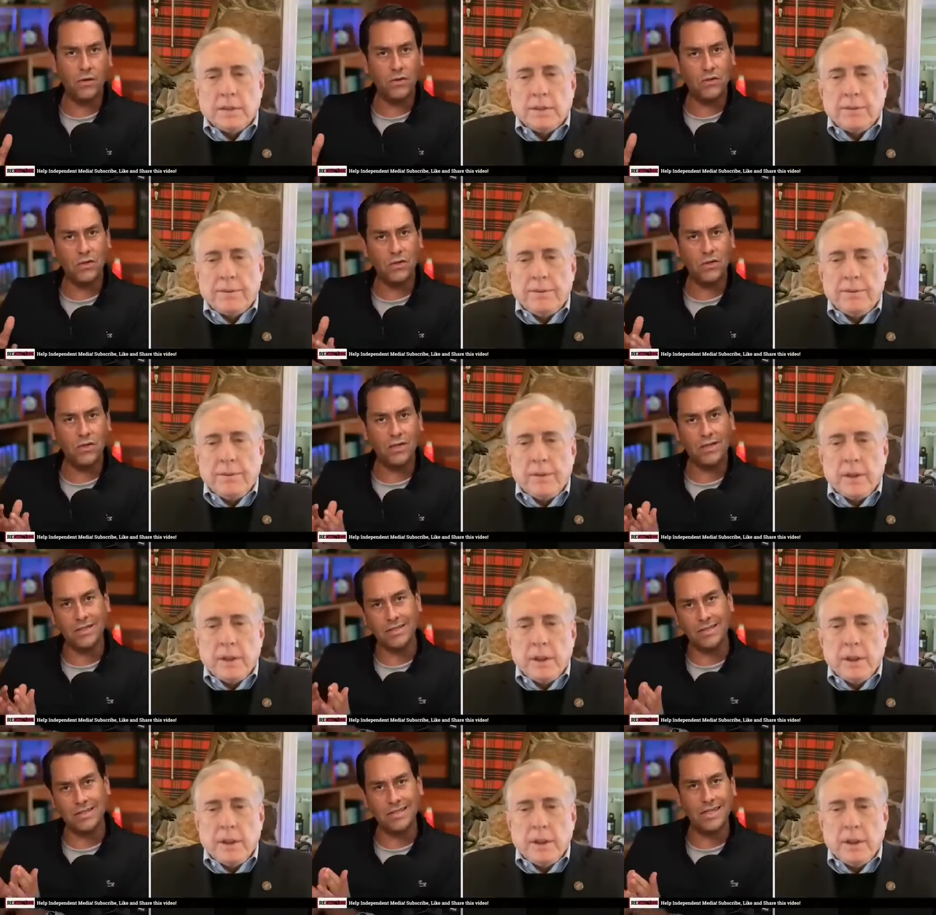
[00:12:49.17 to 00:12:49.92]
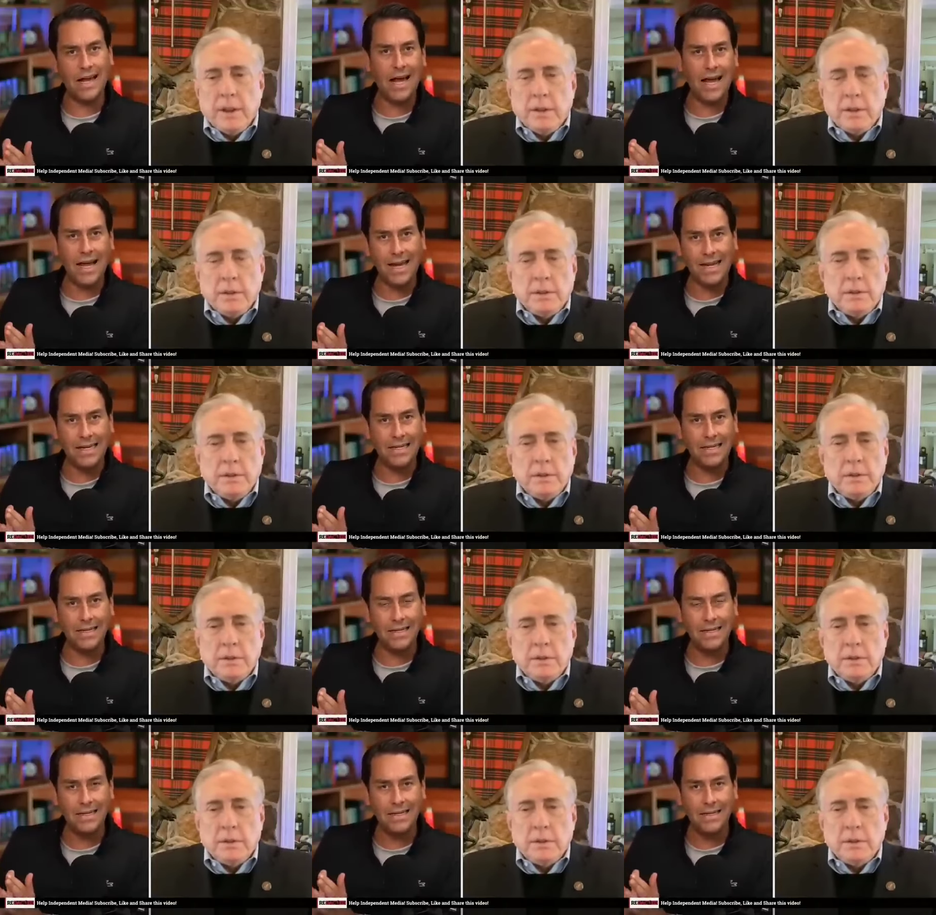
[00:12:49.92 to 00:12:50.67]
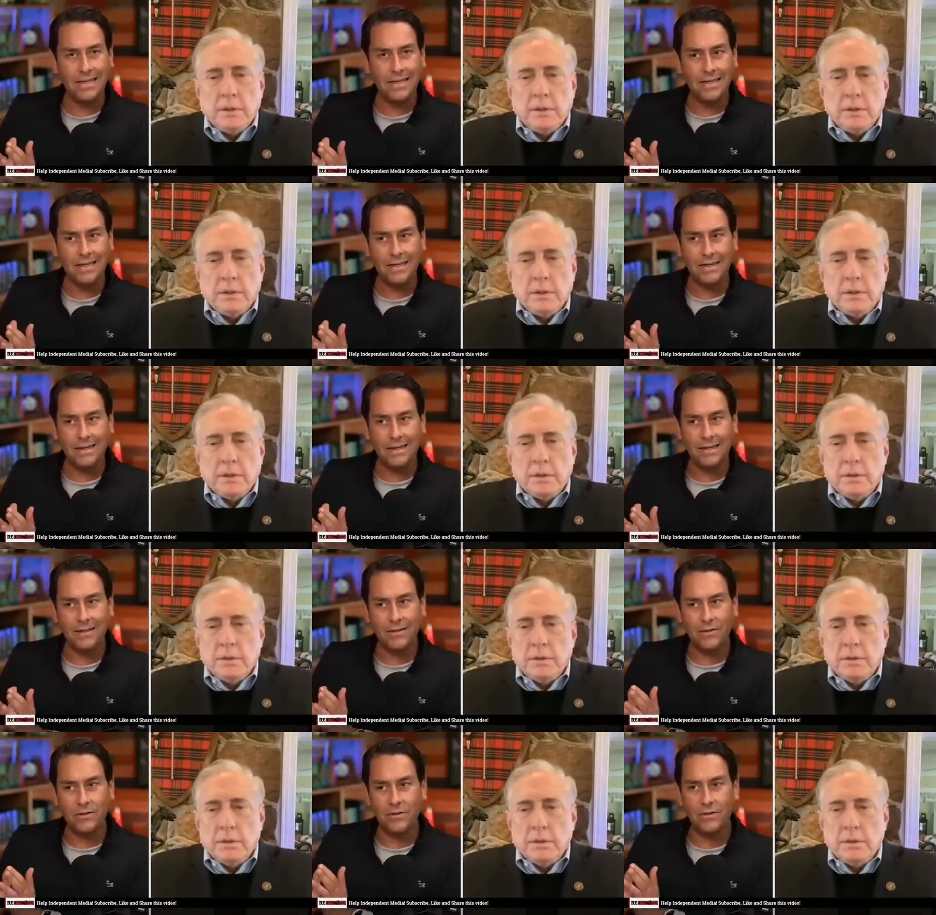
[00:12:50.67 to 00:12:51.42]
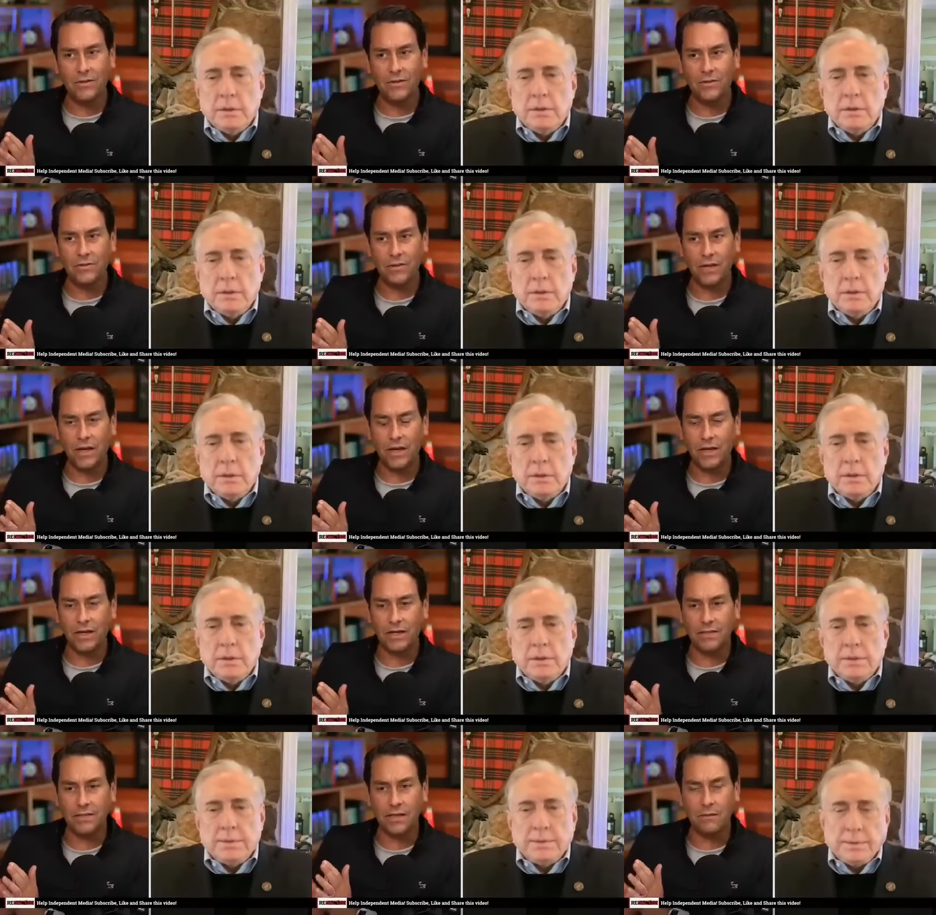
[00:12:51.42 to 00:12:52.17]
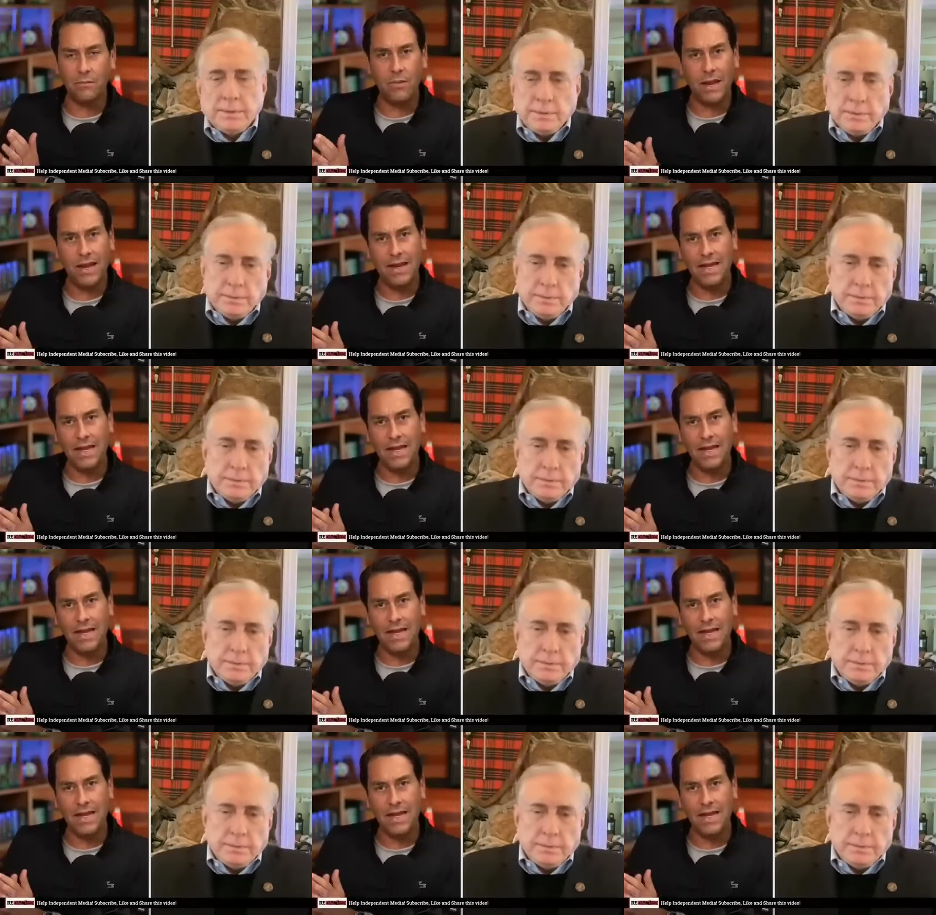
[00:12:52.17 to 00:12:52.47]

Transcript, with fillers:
Speaker 1: or is this like a side, like there's like it's like